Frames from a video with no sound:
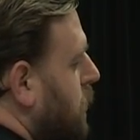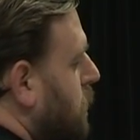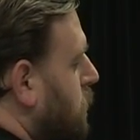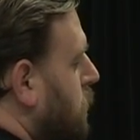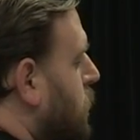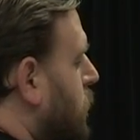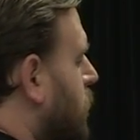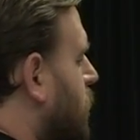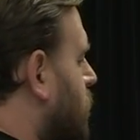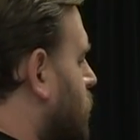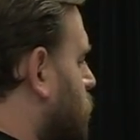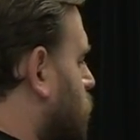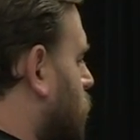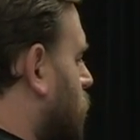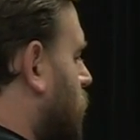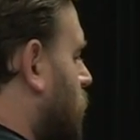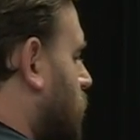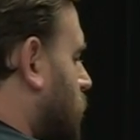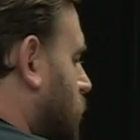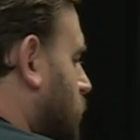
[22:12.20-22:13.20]
But this
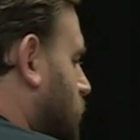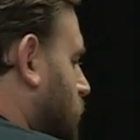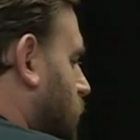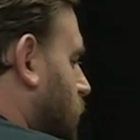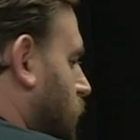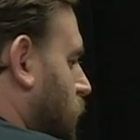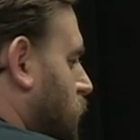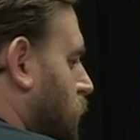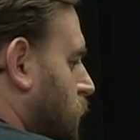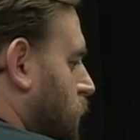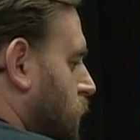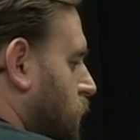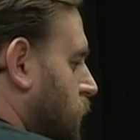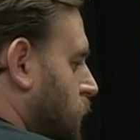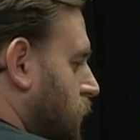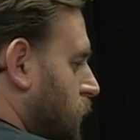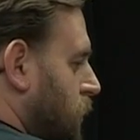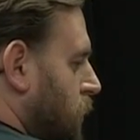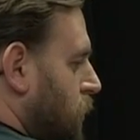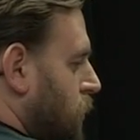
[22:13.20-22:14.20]
one, instead of,
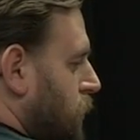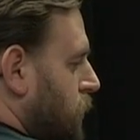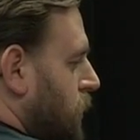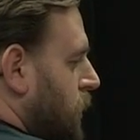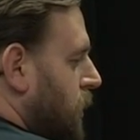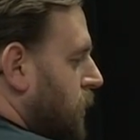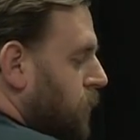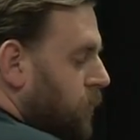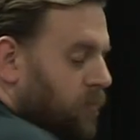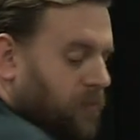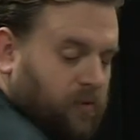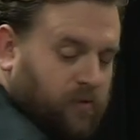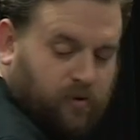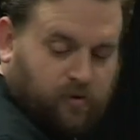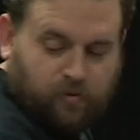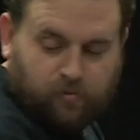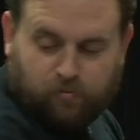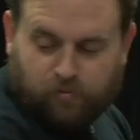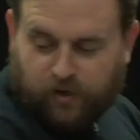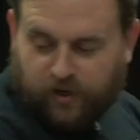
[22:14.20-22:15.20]
kind of
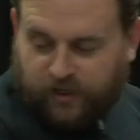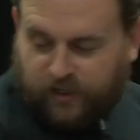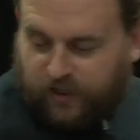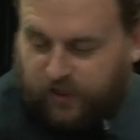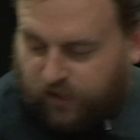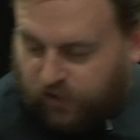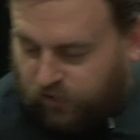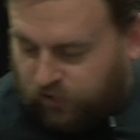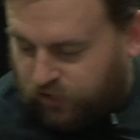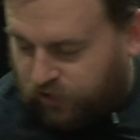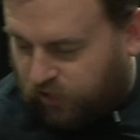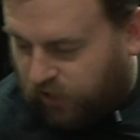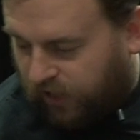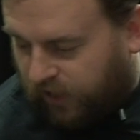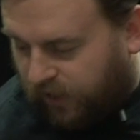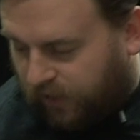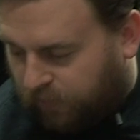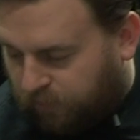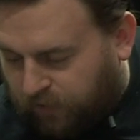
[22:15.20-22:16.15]
making it go straight up